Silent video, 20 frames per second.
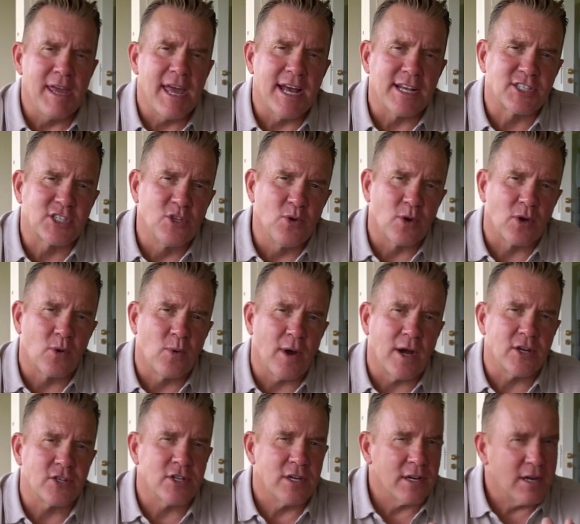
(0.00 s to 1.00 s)
me ask you a
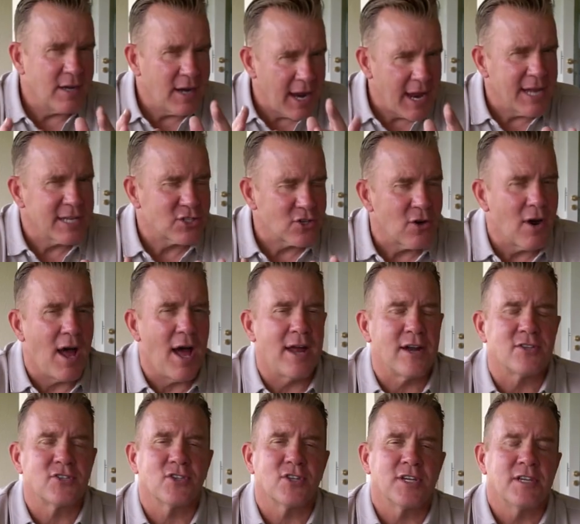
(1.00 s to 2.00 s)
question and answer
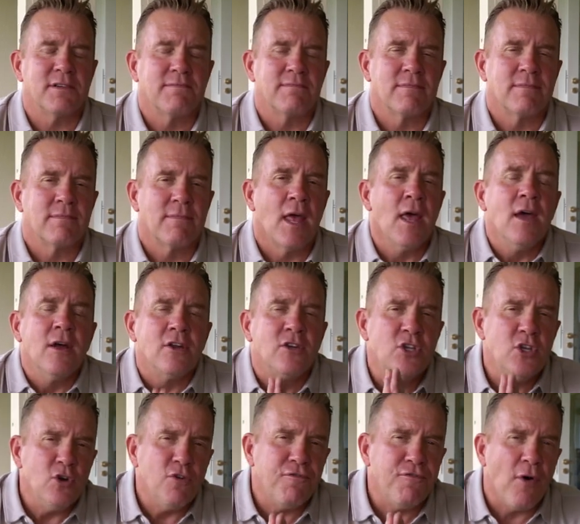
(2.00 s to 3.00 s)
honestly.
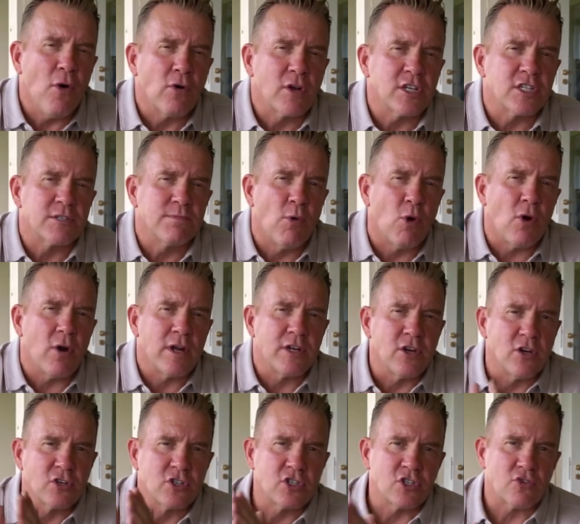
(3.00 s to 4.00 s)
Do you focus more on
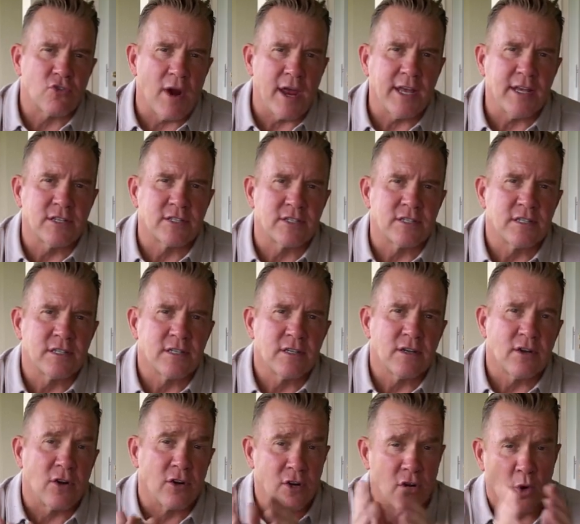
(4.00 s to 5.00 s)
your strengths
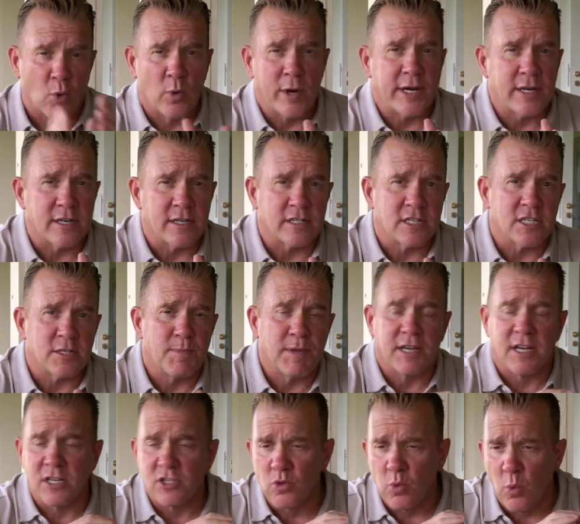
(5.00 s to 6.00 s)
or your weaknesses?
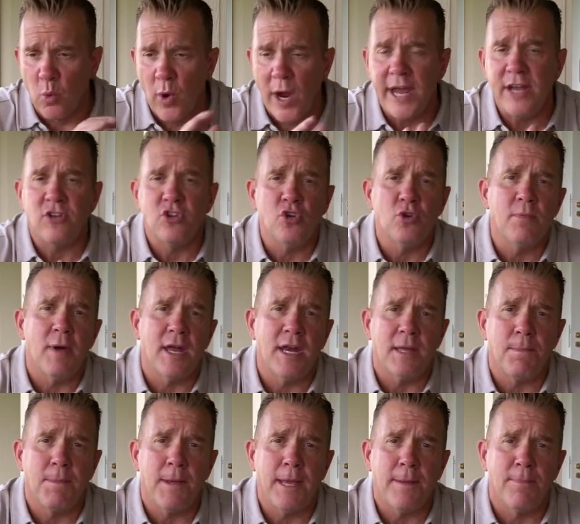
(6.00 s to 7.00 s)
Because way too
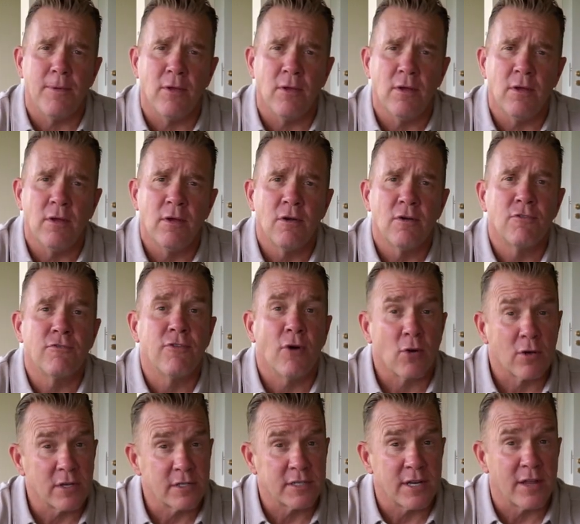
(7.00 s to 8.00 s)
many people
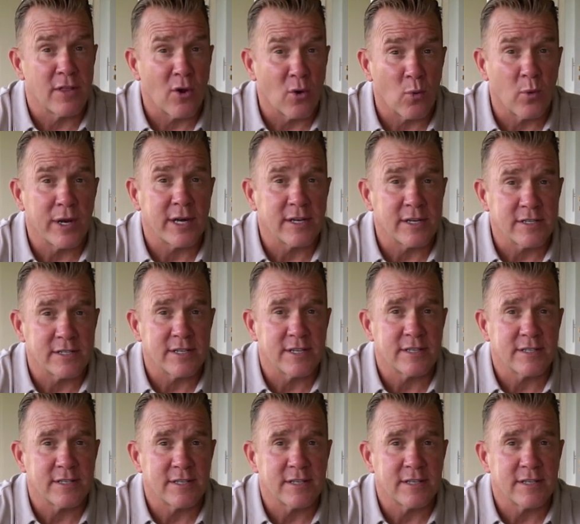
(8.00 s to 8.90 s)
focus on their weaknesses.